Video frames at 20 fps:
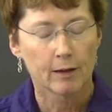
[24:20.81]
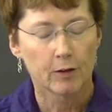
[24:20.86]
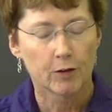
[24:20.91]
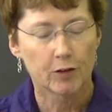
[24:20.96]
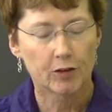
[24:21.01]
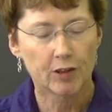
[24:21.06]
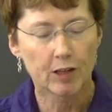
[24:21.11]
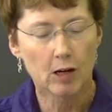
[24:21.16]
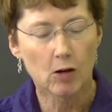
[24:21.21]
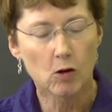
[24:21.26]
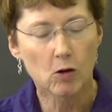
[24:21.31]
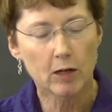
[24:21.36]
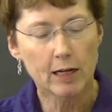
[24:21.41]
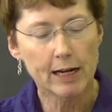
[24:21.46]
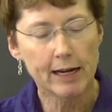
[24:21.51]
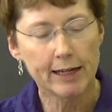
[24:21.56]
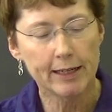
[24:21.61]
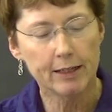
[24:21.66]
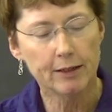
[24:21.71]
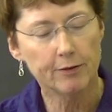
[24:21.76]
So
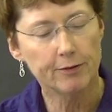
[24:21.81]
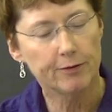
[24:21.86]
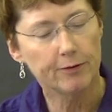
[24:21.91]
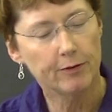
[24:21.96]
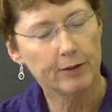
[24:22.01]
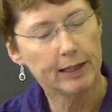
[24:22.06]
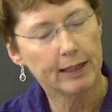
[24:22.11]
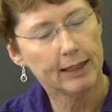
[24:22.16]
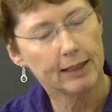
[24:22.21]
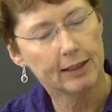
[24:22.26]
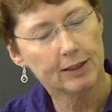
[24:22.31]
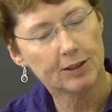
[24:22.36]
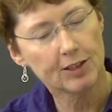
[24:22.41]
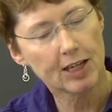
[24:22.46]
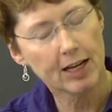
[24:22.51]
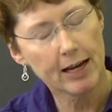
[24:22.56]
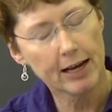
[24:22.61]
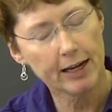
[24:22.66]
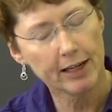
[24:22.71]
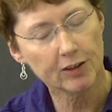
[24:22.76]
kind of in a
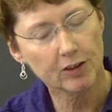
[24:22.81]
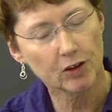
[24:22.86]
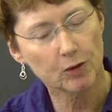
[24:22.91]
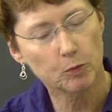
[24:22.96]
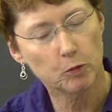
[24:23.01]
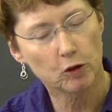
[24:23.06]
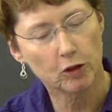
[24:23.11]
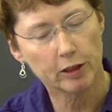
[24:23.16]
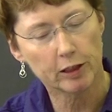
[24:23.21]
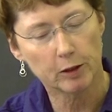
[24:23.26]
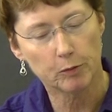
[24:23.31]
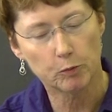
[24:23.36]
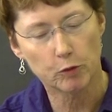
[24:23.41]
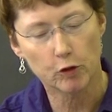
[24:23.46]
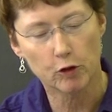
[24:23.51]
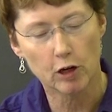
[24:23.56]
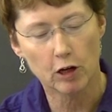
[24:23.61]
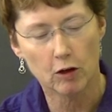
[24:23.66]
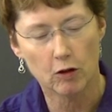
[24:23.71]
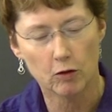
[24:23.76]
textbook
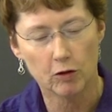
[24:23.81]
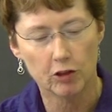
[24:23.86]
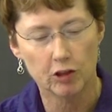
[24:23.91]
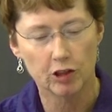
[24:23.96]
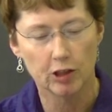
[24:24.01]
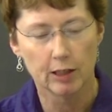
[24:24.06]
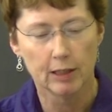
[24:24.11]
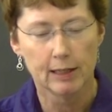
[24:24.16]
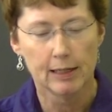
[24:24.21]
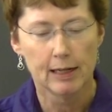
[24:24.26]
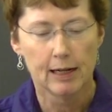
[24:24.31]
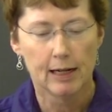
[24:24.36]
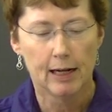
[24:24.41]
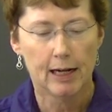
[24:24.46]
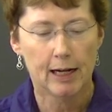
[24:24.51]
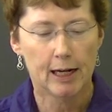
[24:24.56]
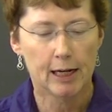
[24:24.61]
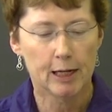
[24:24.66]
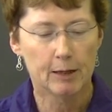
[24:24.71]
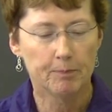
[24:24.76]
approach,
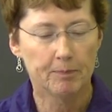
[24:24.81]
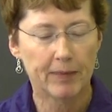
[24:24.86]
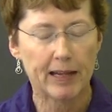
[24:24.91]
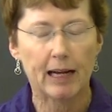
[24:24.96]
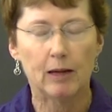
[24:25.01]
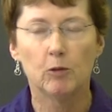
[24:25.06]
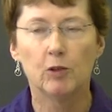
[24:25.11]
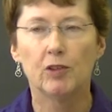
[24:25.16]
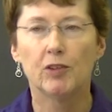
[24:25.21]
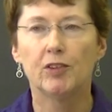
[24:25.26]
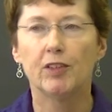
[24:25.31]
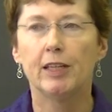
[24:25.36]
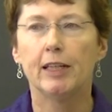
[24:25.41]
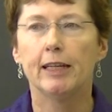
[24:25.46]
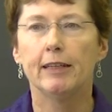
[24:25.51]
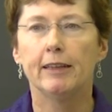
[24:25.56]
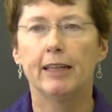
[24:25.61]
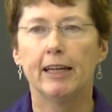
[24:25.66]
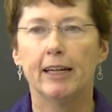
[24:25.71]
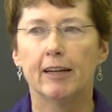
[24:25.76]
um, I was
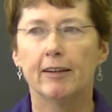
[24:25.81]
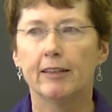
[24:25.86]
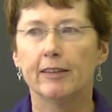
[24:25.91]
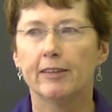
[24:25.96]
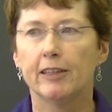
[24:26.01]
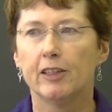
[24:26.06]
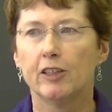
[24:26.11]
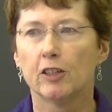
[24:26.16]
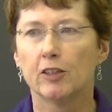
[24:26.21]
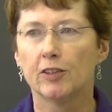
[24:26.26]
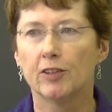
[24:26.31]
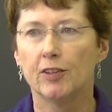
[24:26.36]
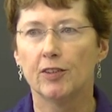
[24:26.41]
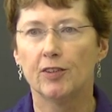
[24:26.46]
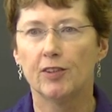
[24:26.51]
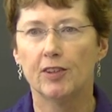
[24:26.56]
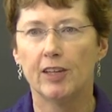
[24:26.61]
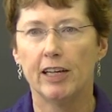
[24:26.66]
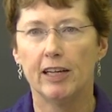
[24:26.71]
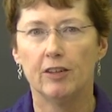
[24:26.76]
sitting there at the nurse's
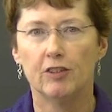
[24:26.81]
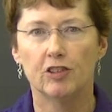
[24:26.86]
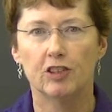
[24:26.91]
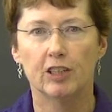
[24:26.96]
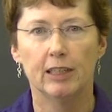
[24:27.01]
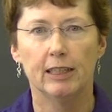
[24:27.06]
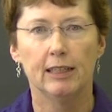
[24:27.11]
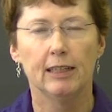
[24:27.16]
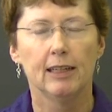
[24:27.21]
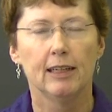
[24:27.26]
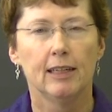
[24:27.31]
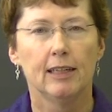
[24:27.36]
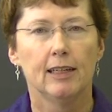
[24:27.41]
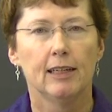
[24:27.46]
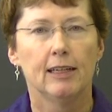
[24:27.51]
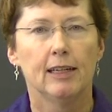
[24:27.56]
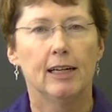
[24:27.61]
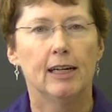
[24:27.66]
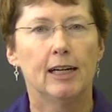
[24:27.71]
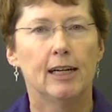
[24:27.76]
station,
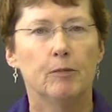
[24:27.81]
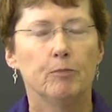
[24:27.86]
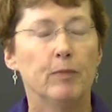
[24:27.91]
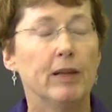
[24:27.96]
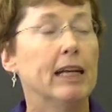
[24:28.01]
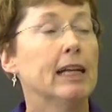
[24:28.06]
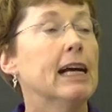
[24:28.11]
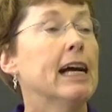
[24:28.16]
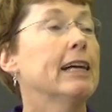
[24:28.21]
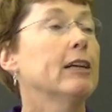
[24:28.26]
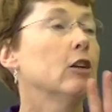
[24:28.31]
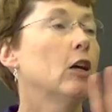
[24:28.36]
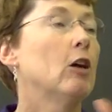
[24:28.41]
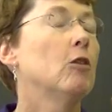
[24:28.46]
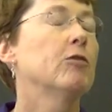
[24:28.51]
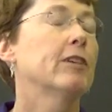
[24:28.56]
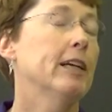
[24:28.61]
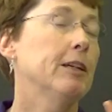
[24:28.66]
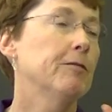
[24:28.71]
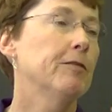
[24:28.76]
um, and I had
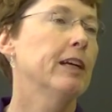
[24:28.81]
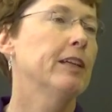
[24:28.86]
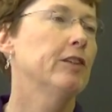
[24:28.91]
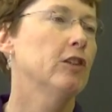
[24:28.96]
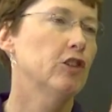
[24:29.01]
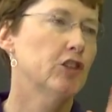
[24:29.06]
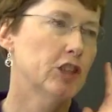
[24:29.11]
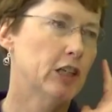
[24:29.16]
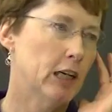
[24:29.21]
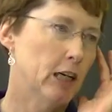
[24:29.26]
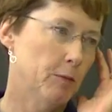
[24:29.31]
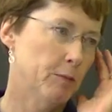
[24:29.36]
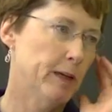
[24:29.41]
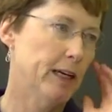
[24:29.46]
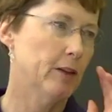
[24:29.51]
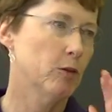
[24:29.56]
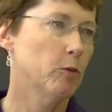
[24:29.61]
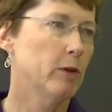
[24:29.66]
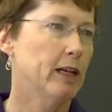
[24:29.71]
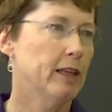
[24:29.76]
already read the chart, by
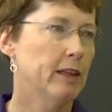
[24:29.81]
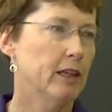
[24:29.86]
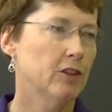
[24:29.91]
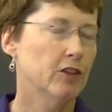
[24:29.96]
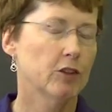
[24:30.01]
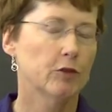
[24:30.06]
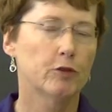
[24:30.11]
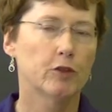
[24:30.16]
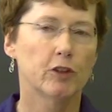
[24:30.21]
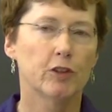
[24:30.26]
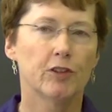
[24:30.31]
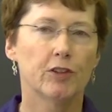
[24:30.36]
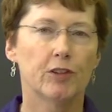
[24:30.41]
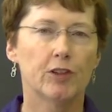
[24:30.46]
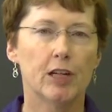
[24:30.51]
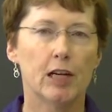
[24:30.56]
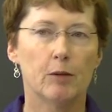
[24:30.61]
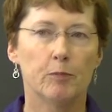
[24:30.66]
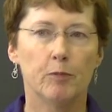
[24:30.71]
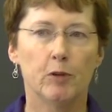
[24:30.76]
the way. That's a first
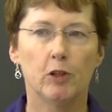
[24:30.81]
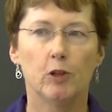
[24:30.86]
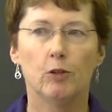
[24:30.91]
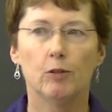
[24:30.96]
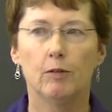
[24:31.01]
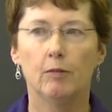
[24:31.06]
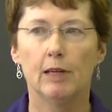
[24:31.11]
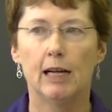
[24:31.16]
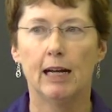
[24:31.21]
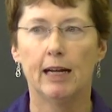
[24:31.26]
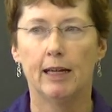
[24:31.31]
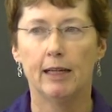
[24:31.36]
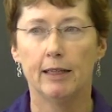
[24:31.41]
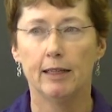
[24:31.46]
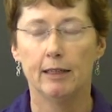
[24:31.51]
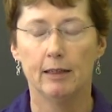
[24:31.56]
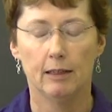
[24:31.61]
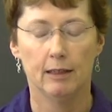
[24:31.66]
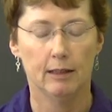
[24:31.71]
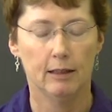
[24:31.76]
step you
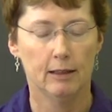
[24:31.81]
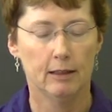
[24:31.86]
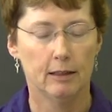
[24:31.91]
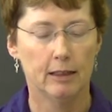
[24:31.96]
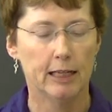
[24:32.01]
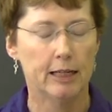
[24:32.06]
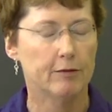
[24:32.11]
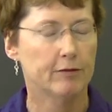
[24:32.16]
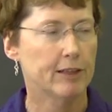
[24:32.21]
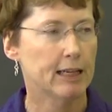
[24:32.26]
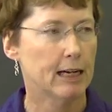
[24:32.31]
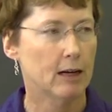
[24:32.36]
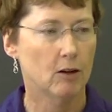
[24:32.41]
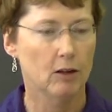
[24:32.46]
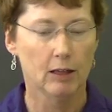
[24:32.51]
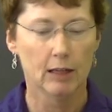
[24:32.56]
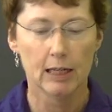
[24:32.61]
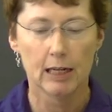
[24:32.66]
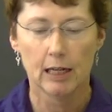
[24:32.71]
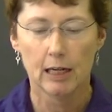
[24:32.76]
I left out.
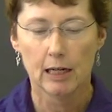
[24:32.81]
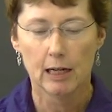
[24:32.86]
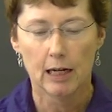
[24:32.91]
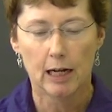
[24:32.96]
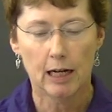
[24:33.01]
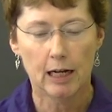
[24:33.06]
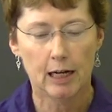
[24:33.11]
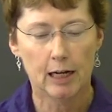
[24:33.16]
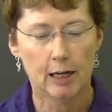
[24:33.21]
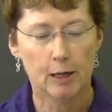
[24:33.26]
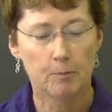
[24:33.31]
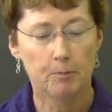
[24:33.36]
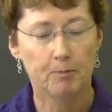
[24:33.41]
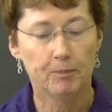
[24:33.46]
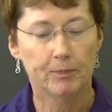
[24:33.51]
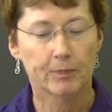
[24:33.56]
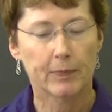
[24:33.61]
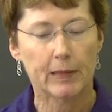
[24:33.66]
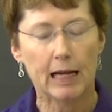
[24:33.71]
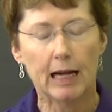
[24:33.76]
Um,
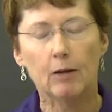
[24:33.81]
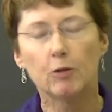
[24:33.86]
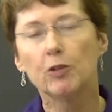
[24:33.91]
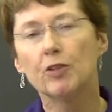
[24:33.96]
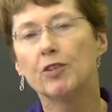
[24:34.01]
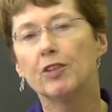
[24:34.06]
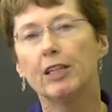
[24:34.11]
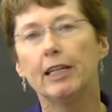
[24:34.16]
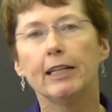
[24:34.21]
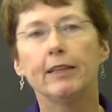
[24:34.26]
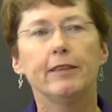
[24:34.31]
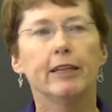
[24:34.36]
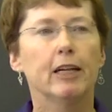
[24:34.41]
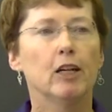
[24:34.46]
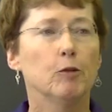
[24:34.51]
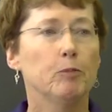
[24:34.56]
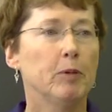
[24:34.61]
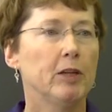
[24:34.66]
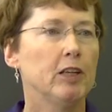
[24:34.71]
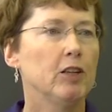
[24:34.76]
I was sitting
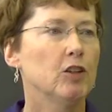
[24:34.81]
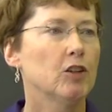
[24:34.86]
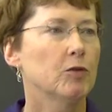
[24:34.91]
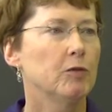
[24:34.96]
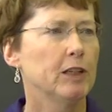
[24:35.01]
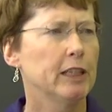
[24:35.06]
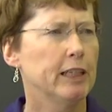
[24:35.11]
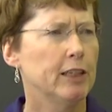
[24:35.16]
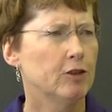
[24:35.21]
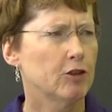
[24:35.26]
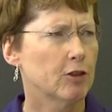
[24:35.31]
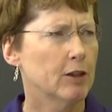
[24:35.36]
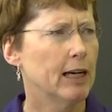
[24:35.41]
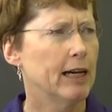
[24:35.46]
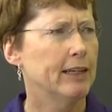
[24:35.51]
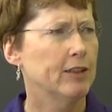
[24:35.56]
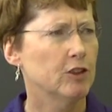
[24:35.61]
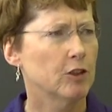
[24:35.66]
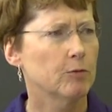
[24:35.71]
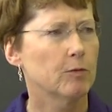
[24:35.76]
there peacefully
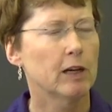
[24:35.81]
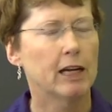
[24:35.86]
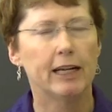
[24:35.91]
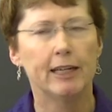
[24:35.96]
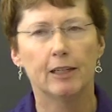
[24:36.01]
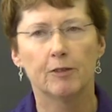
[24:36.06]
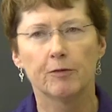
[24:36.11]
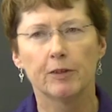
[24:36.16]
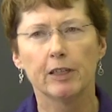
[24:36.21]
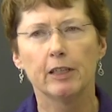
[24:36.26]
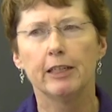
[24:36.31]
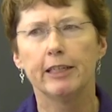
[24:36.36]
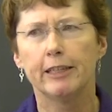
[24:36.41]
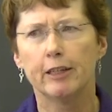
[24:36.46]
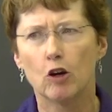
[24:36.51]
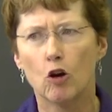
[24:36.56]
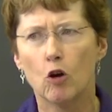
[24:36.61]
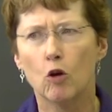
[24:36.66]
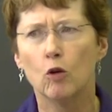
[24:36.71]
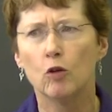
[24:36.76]
trying to write a really
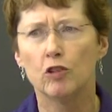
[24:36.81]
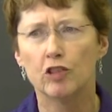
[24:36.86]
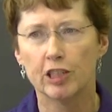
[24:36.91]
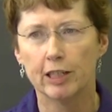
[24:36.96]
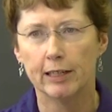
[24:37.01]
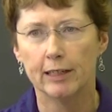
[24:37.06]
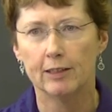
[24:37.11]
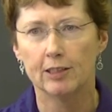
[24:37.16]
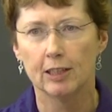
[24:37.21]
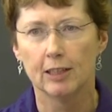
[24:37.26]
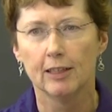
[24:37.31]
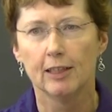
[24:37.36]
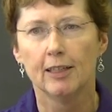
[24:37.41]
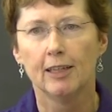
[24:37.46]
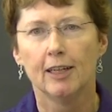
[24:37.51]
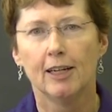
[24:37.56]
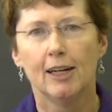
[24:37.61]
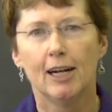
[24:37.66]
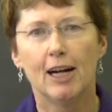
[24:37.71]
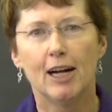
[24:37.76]
cogent
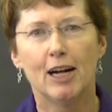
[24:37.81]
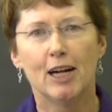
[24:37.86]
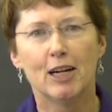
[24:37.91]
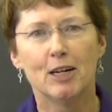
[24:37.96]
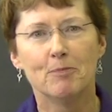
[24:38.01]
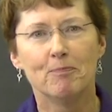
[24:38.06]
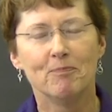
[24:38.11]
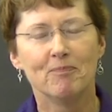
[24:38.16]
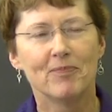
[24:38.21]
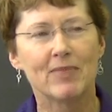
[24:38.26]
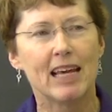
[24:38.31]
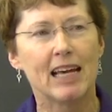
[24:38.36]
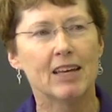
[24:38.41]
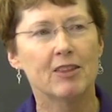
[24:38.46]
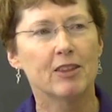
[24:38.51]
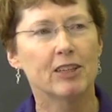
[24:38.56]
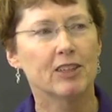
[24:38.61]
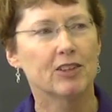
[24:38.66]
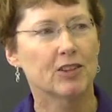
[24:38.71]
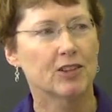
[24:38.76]
um,
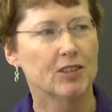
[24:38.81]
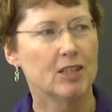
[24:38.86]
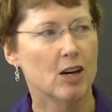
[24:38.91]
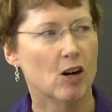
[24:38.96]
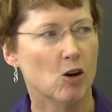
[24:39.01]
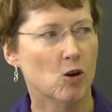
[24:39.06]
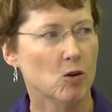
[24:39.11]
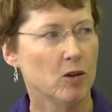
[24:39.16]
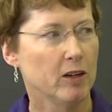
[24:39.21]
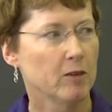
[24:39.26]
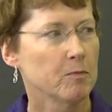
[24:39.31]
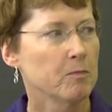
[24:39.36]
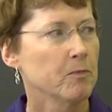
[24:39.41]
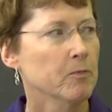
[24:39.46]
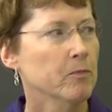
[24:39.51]
ethics note.